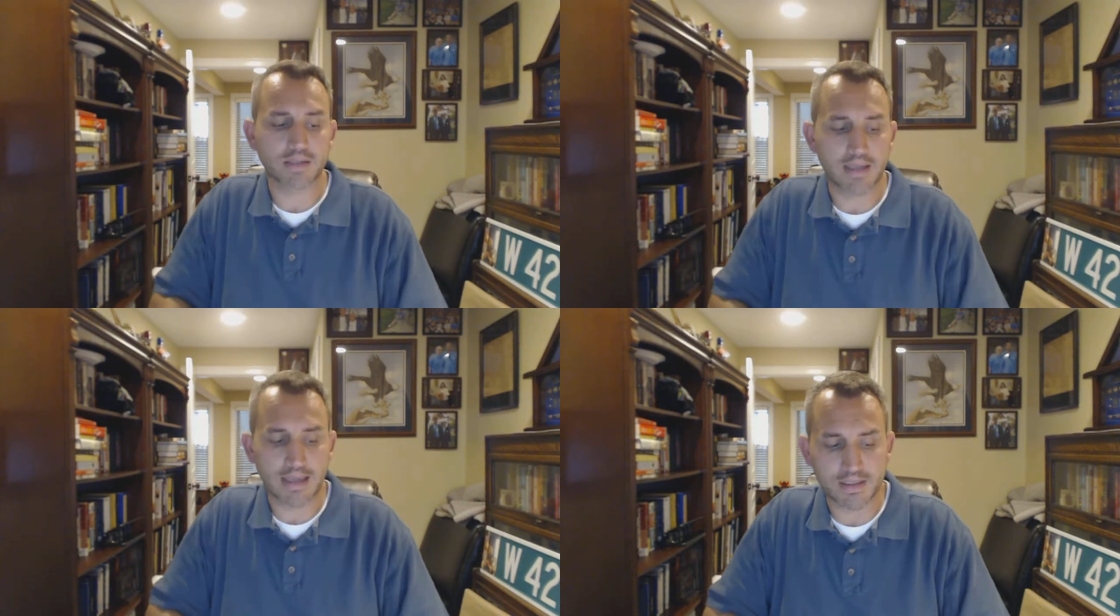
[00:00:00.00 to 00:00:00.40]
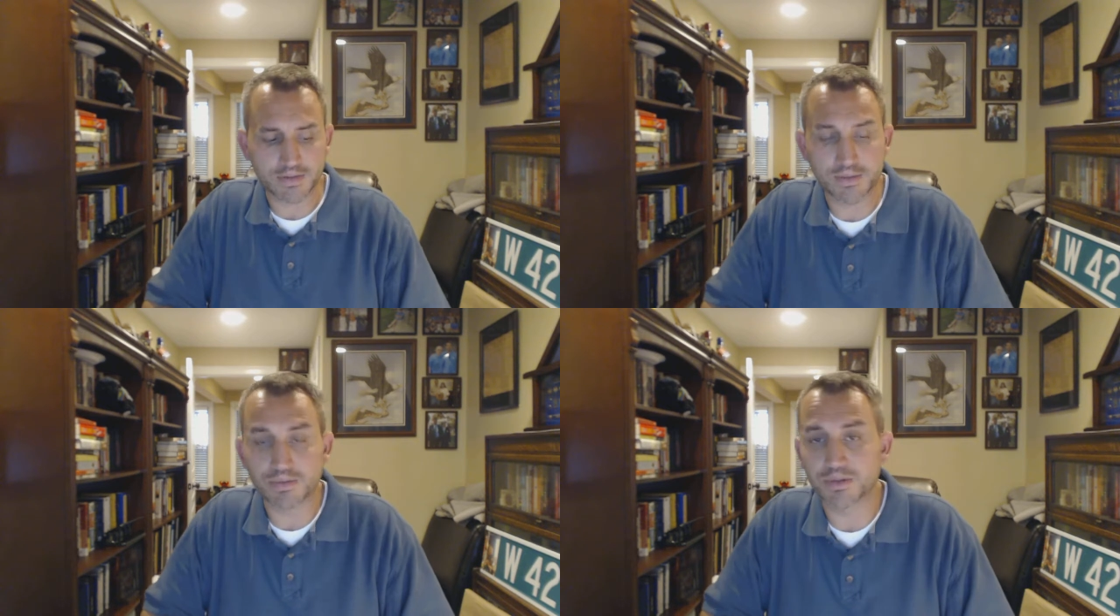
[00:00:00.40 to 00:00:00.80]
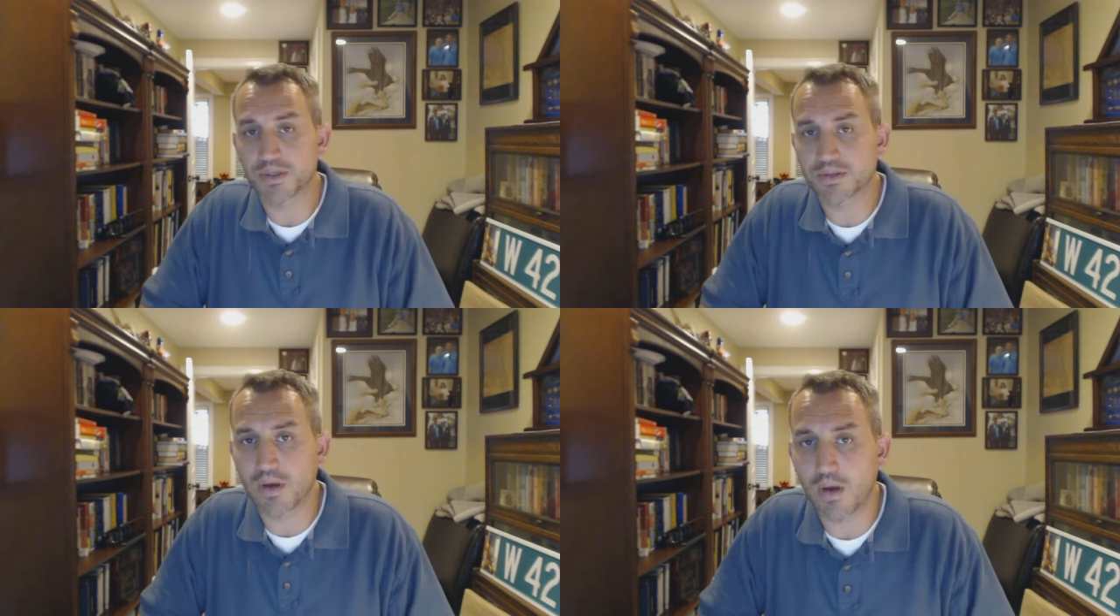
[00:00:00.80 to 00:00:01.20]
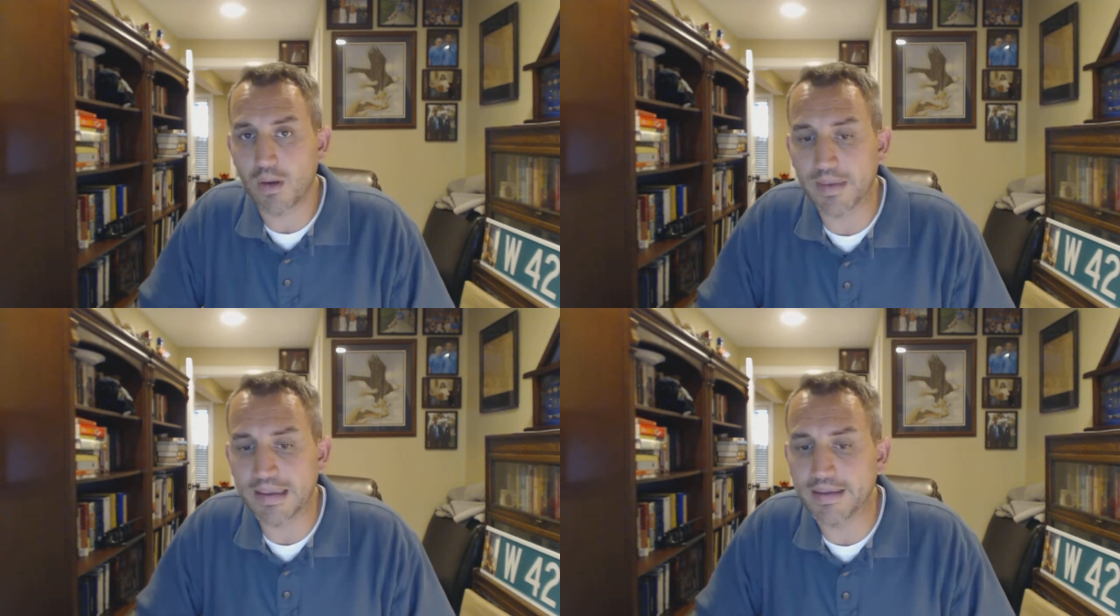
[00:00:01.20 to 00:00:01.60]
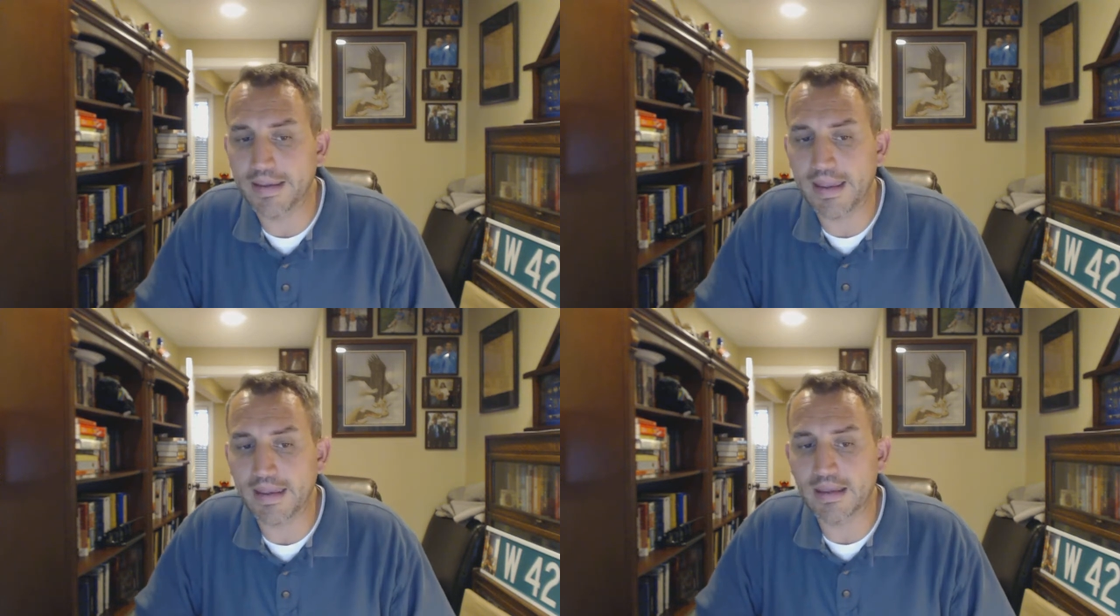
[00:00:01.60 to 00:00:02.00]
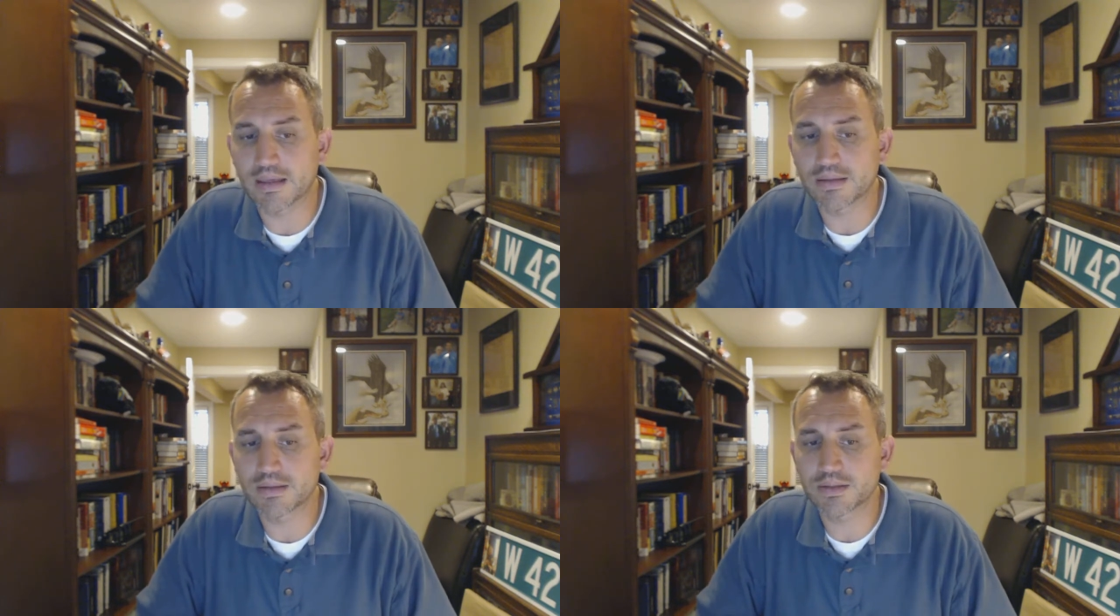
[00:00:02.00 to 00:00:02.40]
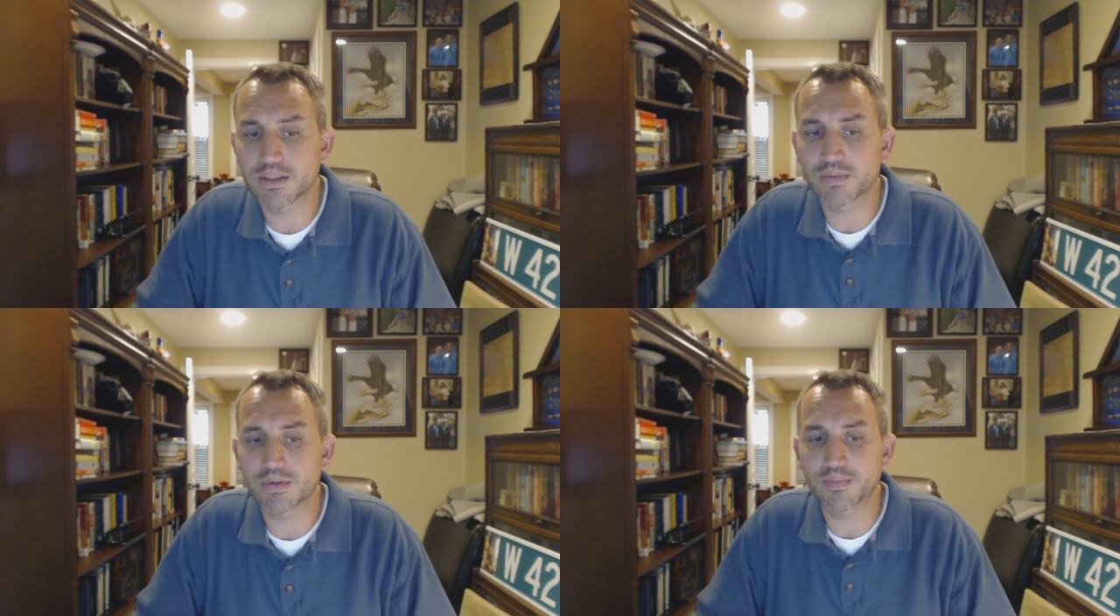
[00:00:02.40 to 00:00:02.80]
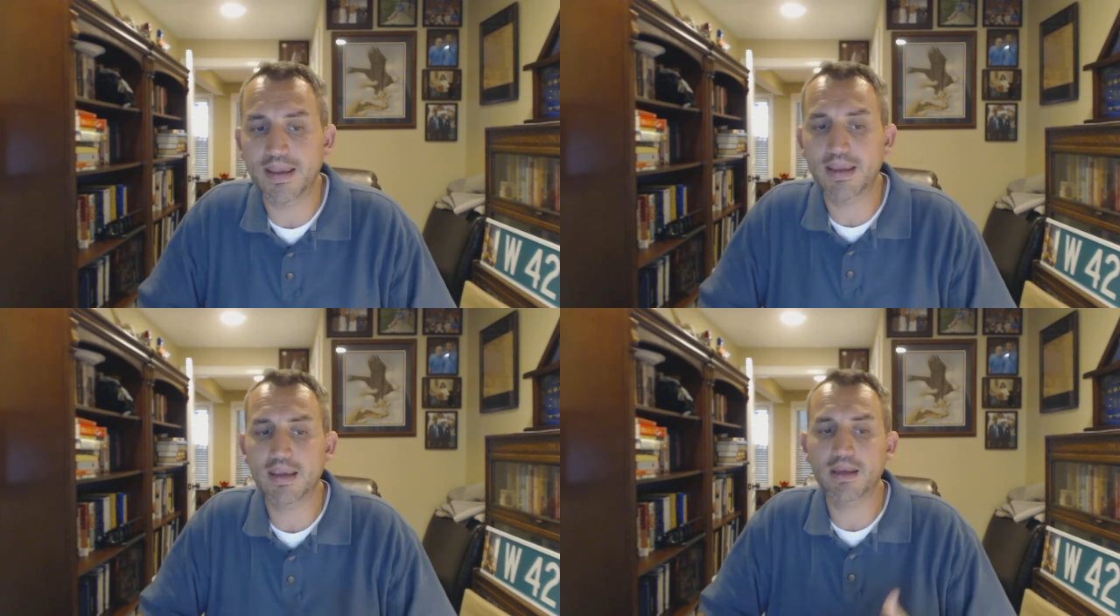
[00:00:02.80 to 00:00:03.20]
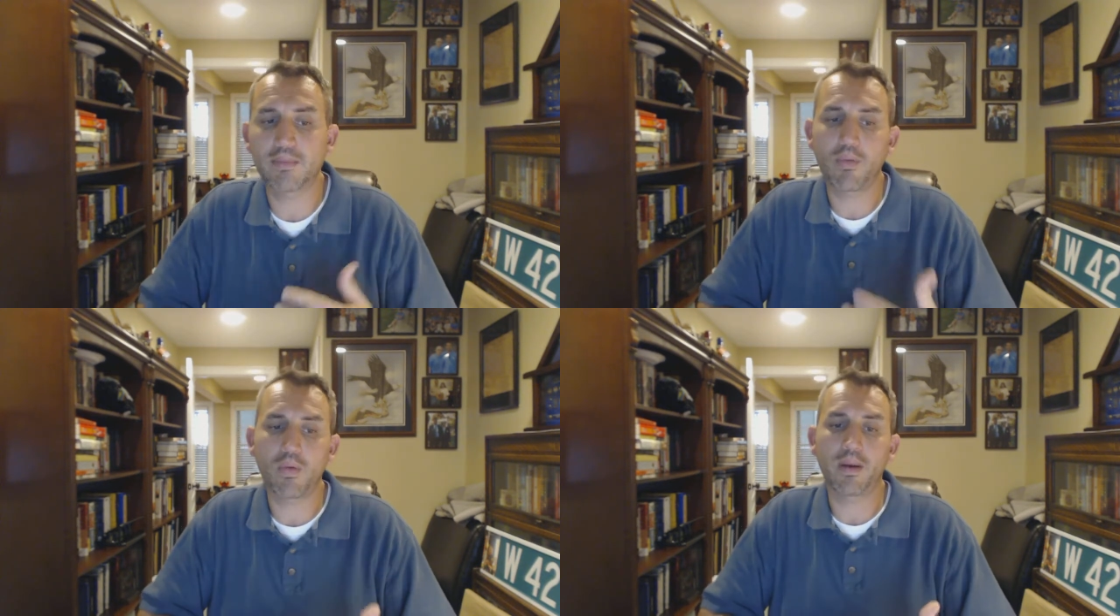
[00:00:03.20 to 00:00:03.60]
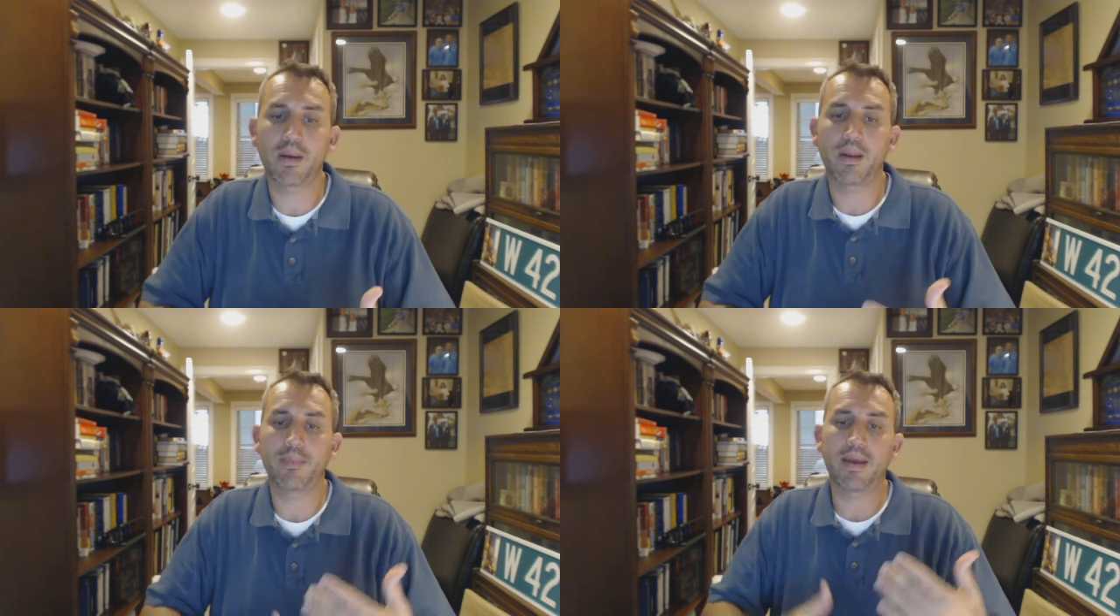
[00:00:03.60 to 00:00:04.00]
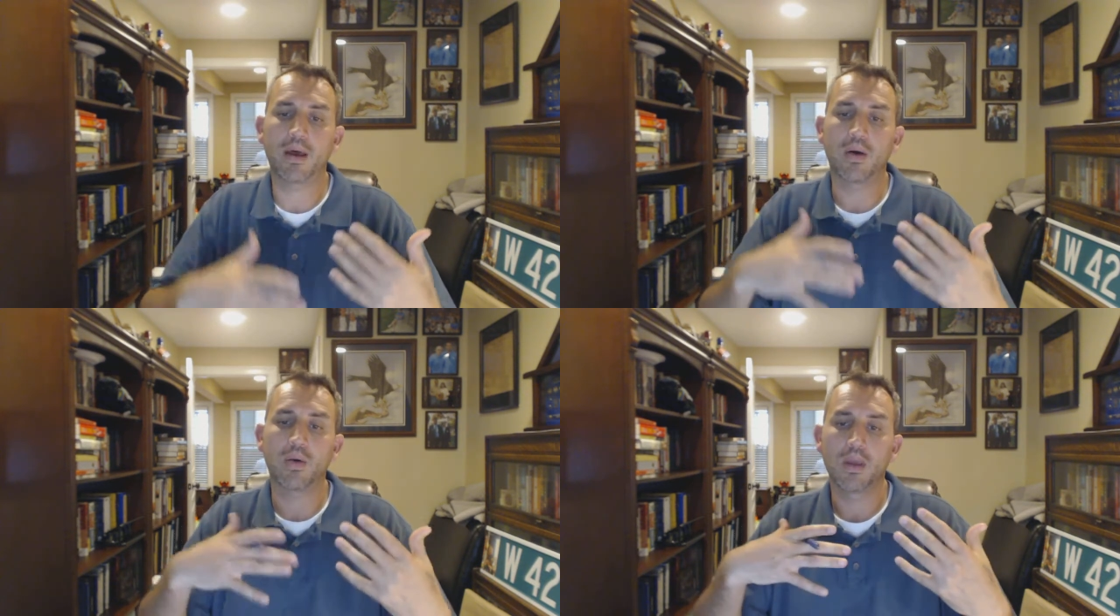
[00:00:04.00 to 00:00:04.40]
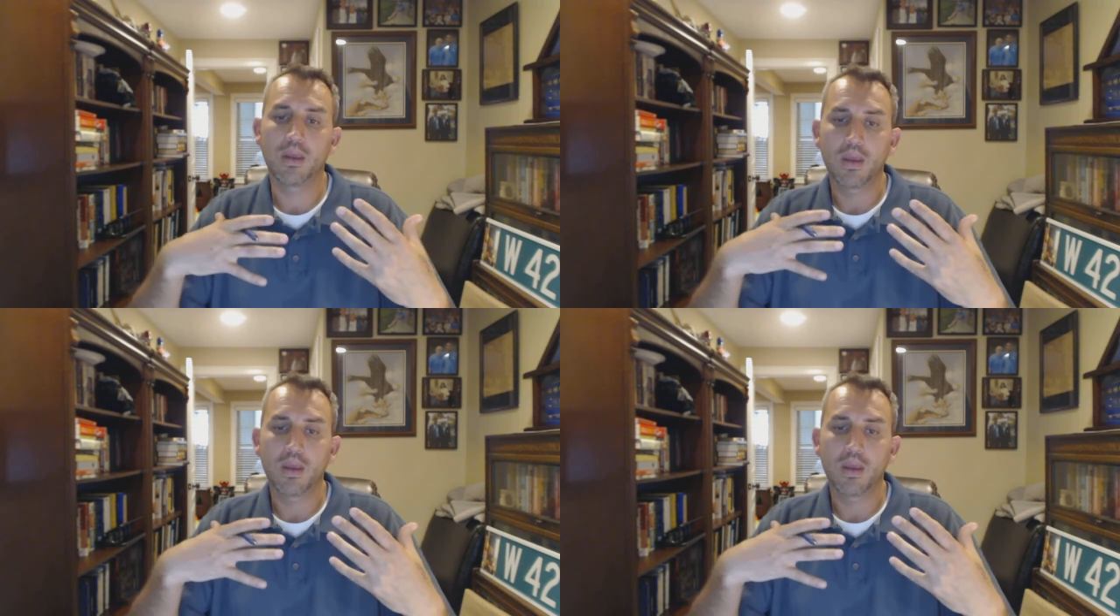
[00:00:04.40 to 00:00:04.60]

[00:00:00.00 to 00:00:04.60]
I had a student just call me, and she was making a point about